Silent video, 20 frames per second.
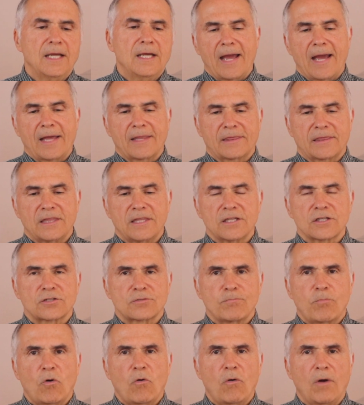At
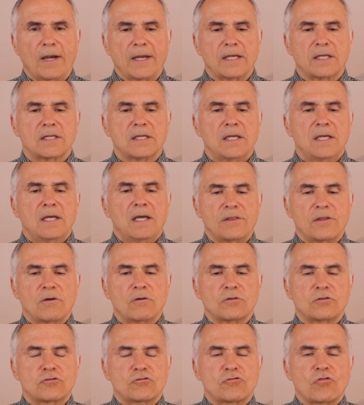this point,
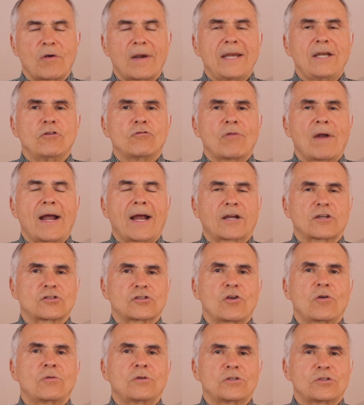those train tracks,
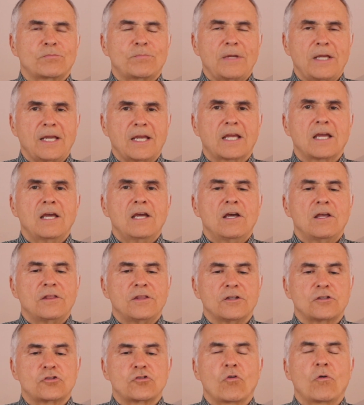so to speak,
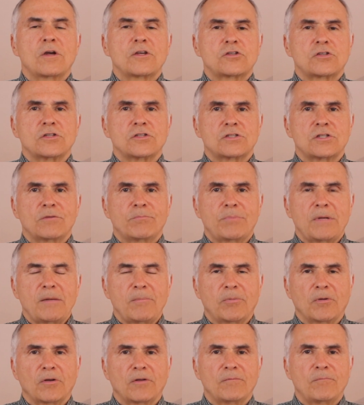the choices that
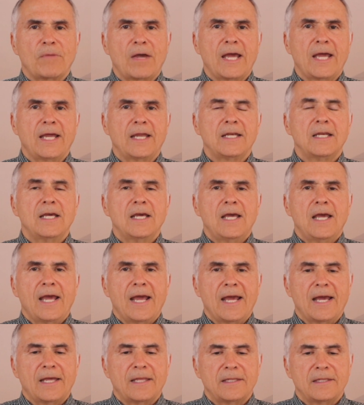people have made
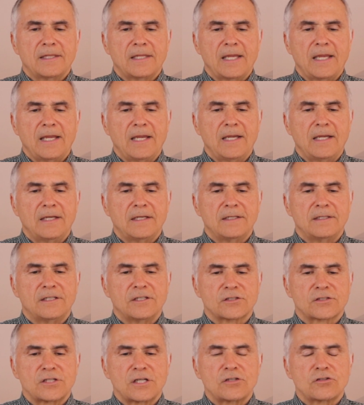and the
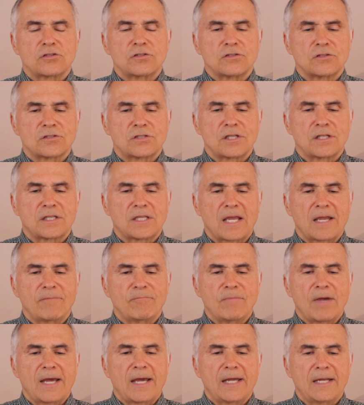decisions that they've
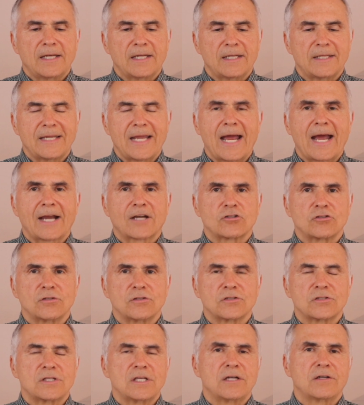made and the
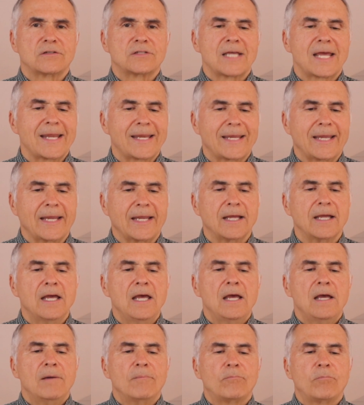actions they're taking
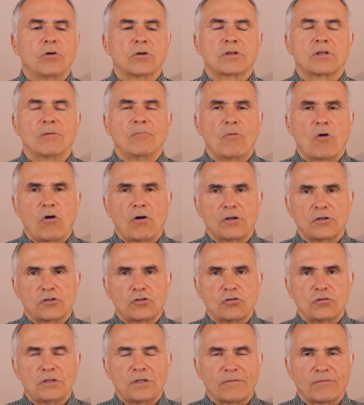put them on
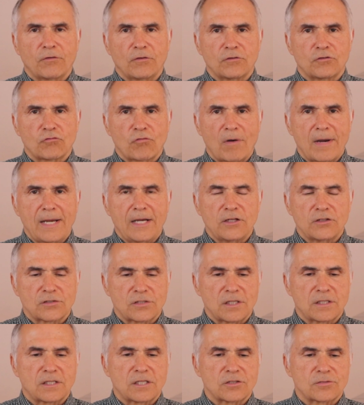two different
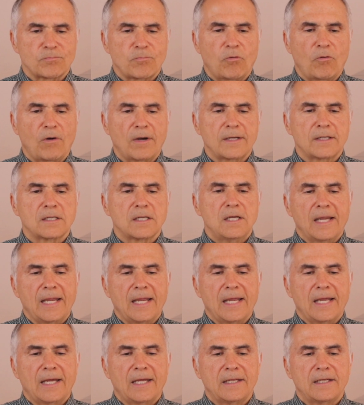trains at this point,
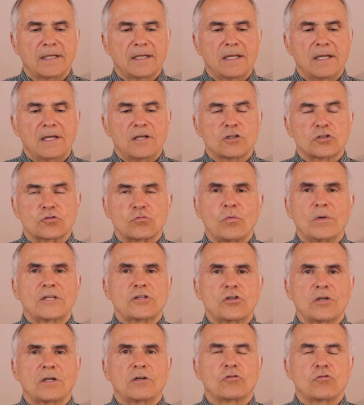and
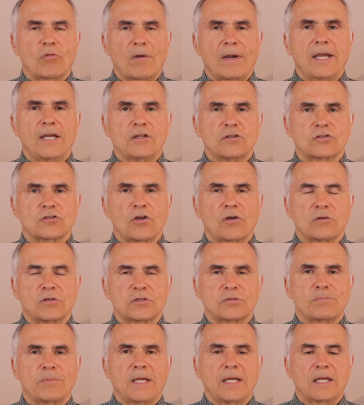switching trains, so to
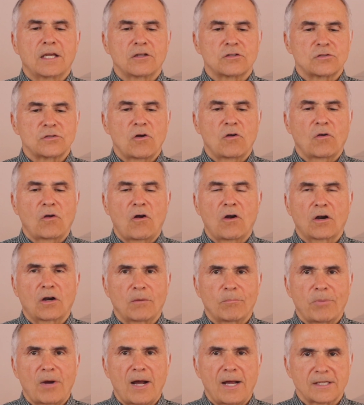speak, is no longer
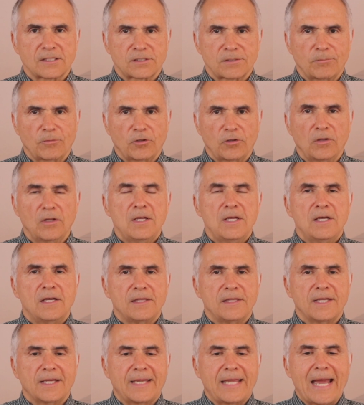possible.
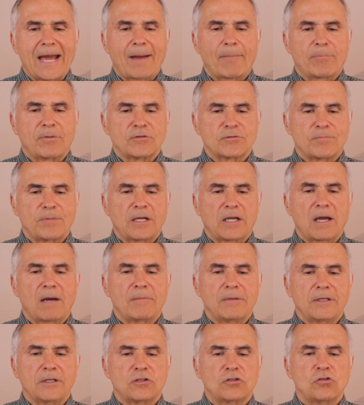The gap is
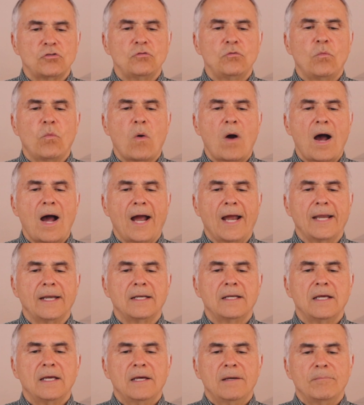becoming too
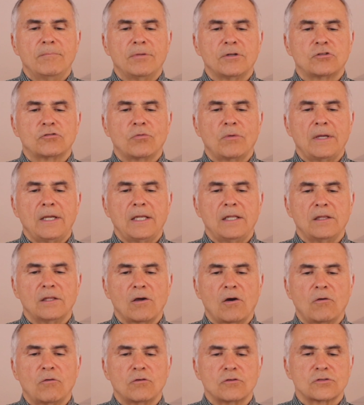wide between
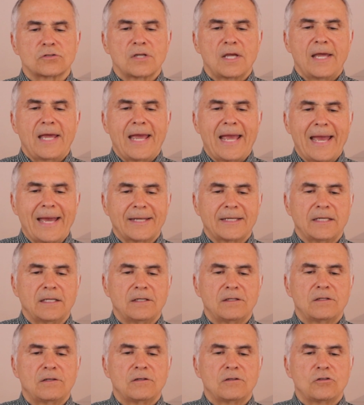those
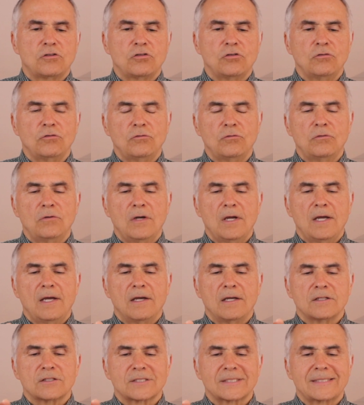headed to
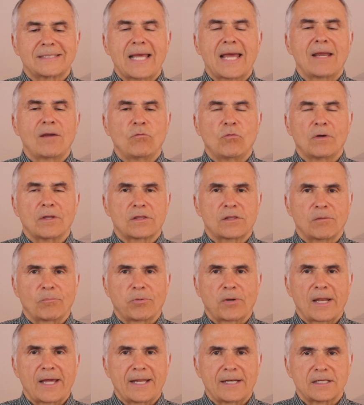stay with the
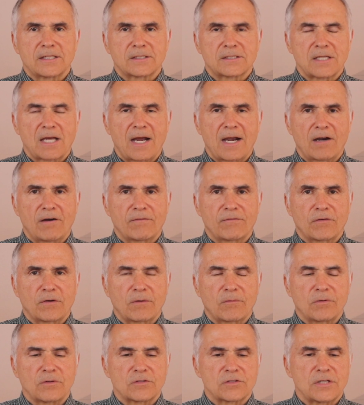planet's higher
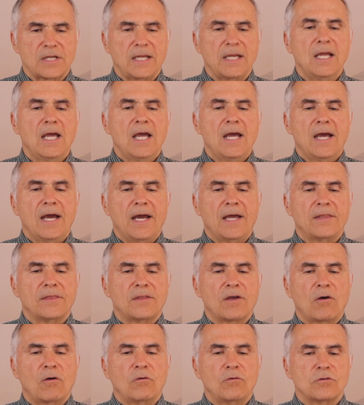frequency and
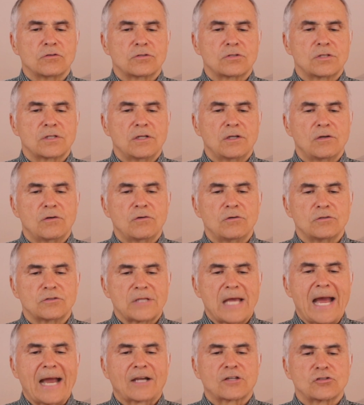those
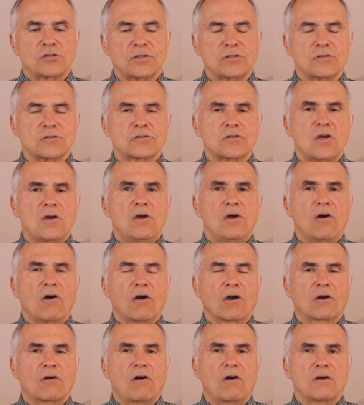whose actions
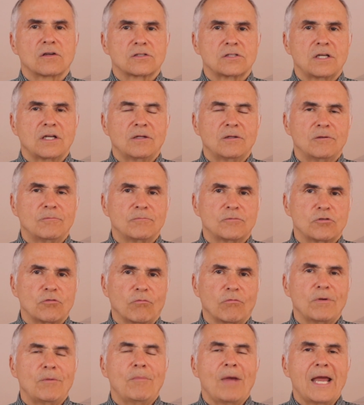are causing them to
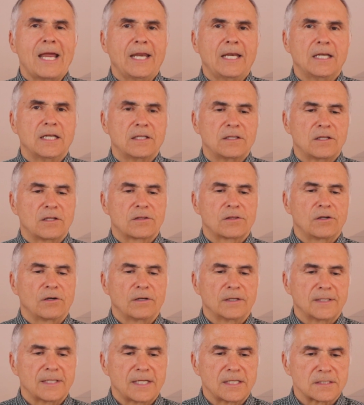remain in the
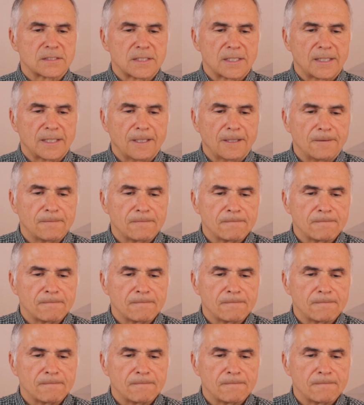third density.